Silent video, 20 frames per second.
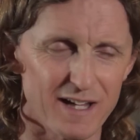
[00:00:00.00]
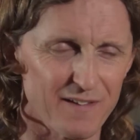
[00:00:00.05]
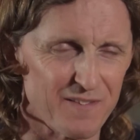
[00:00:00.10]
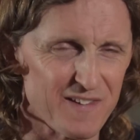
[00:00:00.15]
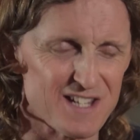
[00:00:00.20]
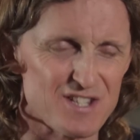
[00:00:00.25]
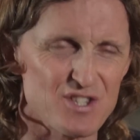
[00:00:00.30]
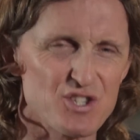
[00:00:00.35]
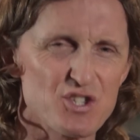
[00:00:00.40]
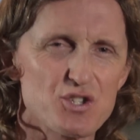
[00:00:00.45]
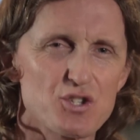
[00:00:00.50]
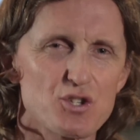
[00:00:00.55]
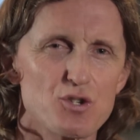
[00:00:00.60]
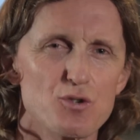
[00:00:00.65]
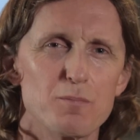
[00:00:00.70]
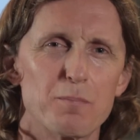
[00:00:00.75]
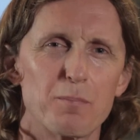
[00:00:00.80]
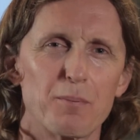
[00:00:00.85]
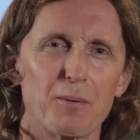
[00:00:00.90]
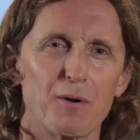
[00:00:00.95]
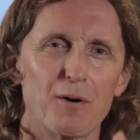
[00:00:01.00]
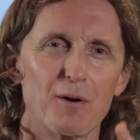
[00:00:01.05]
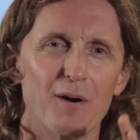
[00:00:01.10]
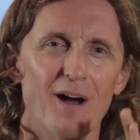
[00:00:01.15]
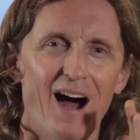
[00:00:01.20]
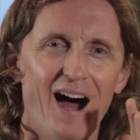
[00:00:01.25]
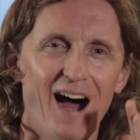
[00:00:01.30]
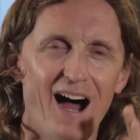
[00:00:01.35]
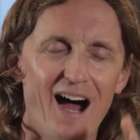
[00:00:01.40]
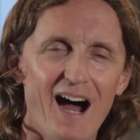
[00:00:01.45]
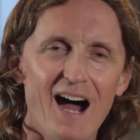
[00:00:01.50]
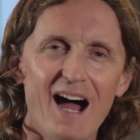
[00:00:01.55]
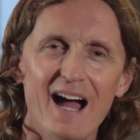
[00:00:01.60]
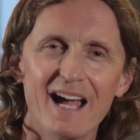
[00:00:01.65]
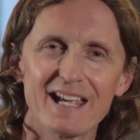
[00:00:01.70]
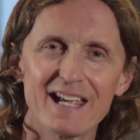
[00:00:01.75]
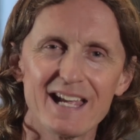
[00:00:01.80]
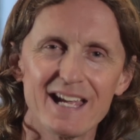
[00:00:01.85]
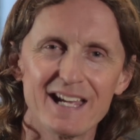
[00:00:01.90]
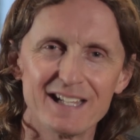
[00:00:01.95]
get these super
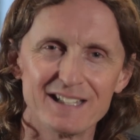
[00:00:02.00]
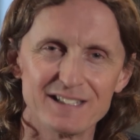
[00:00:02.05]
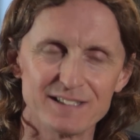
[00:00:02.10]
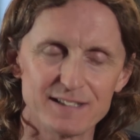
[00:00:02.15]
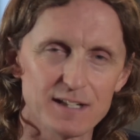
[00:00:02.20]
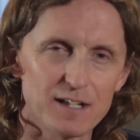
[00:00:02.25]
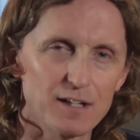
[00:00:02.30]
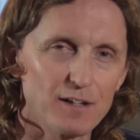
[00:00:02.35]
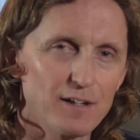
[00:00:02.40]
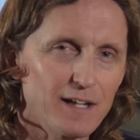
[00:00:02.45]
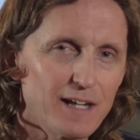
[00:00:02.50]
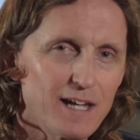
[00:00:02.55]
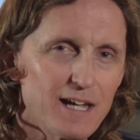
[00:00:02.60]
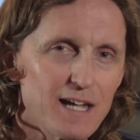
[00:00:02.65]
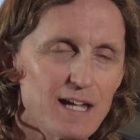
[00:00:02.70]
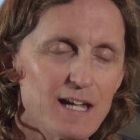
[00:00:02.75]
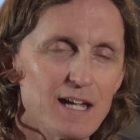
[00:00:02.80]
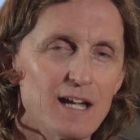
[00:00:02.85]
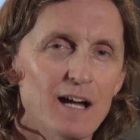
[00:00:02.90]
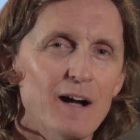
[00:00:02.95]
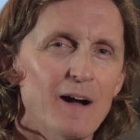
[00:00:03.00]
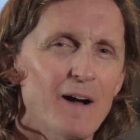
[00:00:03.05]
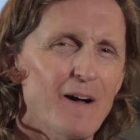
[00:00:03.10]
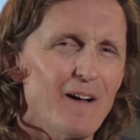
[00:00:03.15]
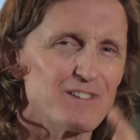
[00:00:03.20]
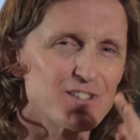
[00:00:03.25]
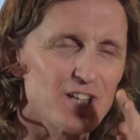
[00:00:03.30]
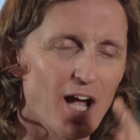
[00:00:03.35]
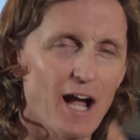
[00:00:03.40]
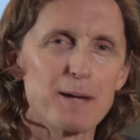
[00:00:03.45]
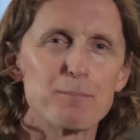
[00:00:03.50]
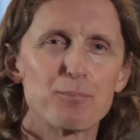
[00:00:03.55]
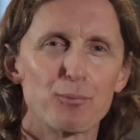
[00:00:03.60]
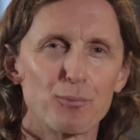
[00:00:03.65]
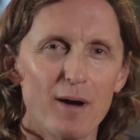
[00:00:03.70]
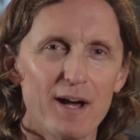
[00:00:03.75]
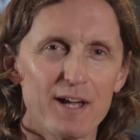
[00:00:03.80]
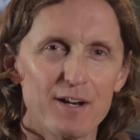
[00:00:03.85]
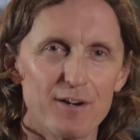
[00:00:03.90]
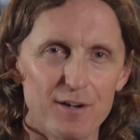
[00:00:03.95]
high-end, clicky,
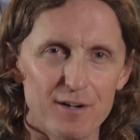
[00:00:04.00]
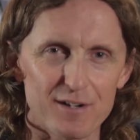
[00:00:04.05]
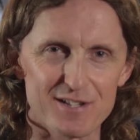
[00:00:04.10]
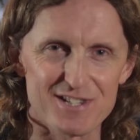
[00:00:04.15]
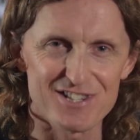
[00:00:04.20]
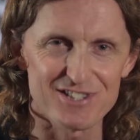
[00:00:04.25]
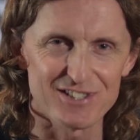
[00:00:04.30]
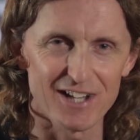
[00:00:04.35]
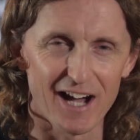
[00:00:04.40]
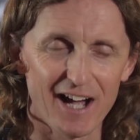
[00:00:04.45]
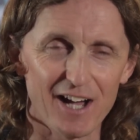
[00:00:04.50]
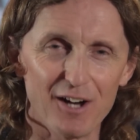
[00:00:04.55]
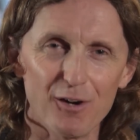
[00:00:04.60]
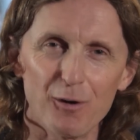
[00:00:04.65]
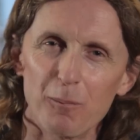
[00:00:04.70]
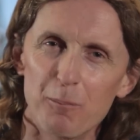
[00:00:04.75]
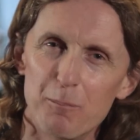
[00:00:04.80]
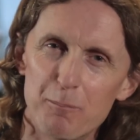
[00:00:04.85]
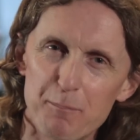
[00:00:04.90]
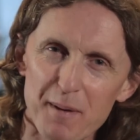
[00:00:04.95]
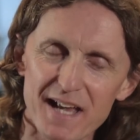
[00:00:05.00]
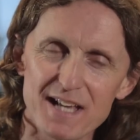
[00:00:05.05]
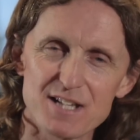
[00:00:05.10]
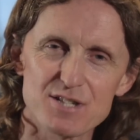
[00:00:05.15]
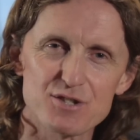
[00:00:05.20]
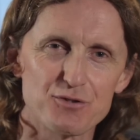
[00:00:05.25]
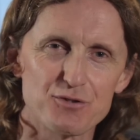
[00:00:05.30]
typewriter style bass